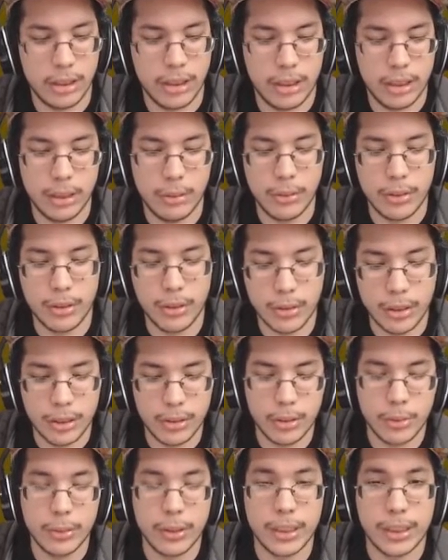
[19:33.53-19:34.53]

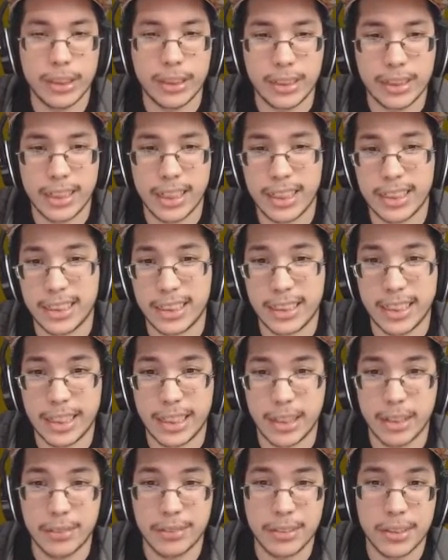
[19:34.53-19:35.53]
And actually take
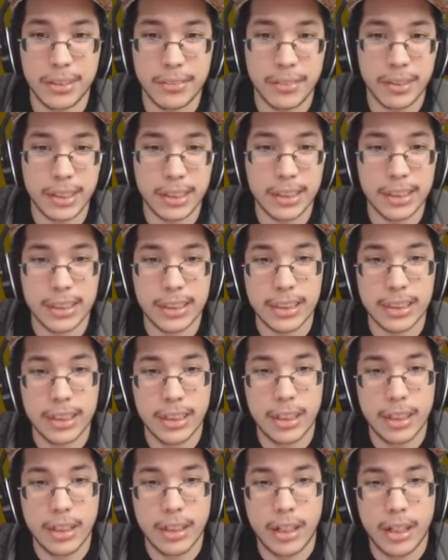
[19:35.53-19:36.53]
care of stuff like this.
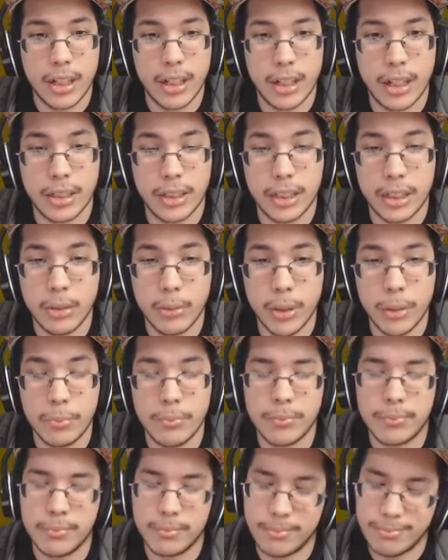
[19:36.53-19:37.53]
Tail Whip.
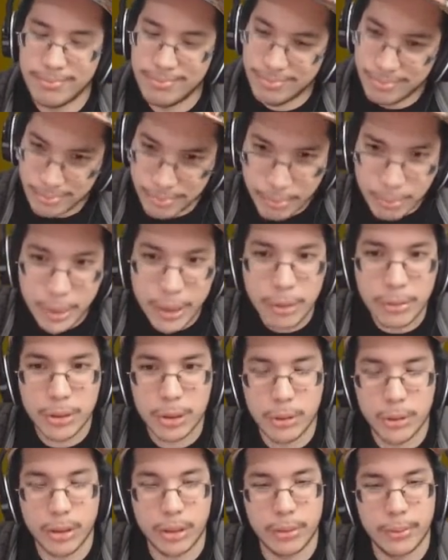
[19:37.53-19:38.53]
Bit of a
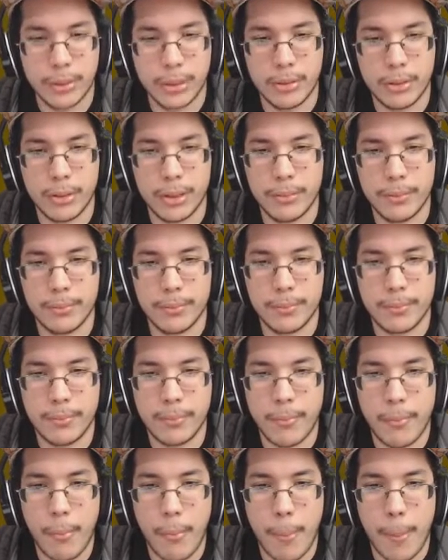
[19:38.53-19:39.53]
struggle, but you know what?
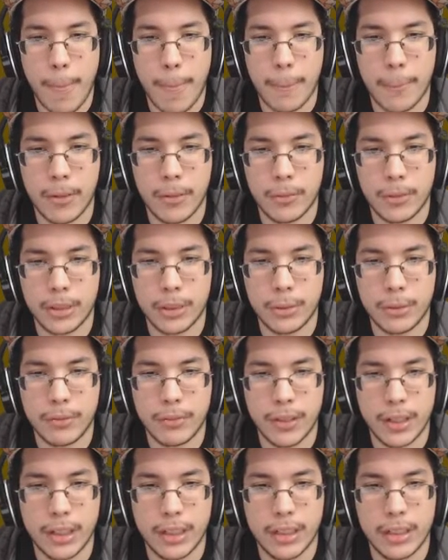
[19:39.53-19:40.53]
We should be
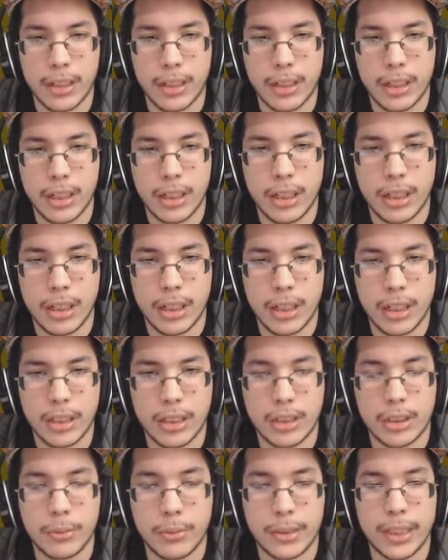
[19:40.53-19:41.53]
fine. Let's
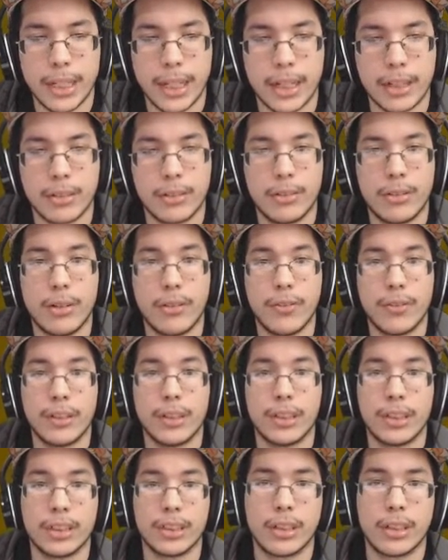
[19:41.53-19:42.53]
go with Tackle. Hopefully
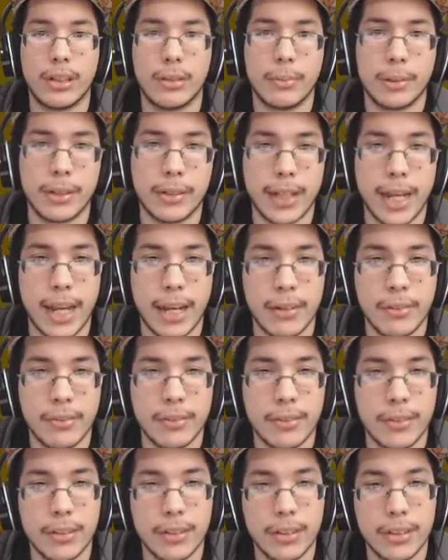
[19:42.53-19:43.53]
that's about half.
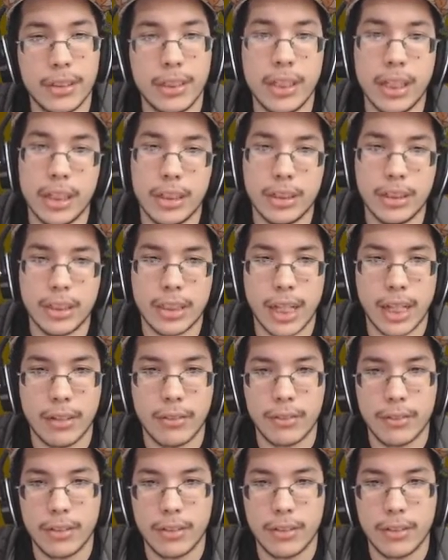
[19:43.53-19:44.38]
Yeah, it does half.